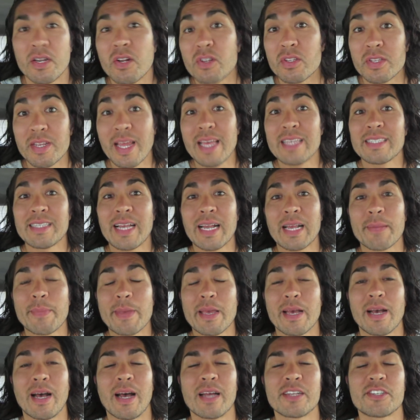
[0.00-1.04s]
You know, today's not gonna be
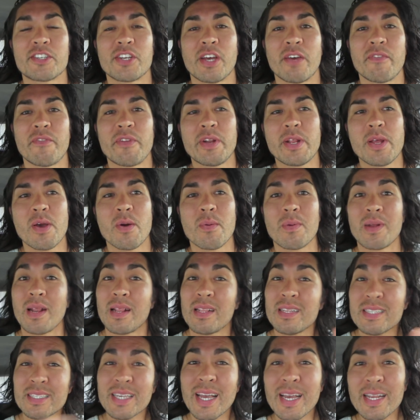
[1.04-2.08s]
a hot shot video, but I
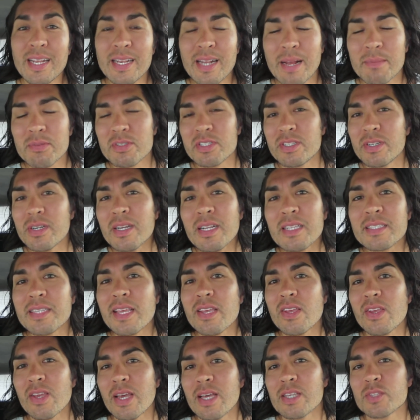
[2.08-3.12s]
decided I'm still gonna
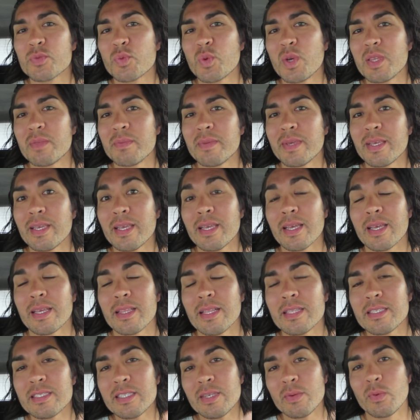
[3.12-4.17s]
take you guys with me and
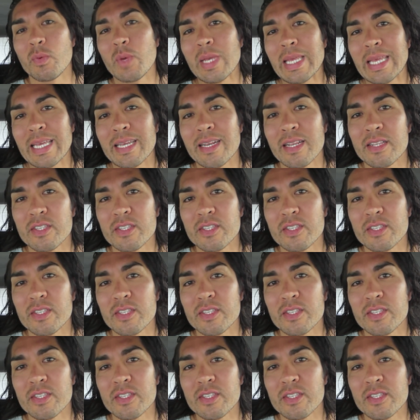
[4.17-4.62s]
let's see what we can get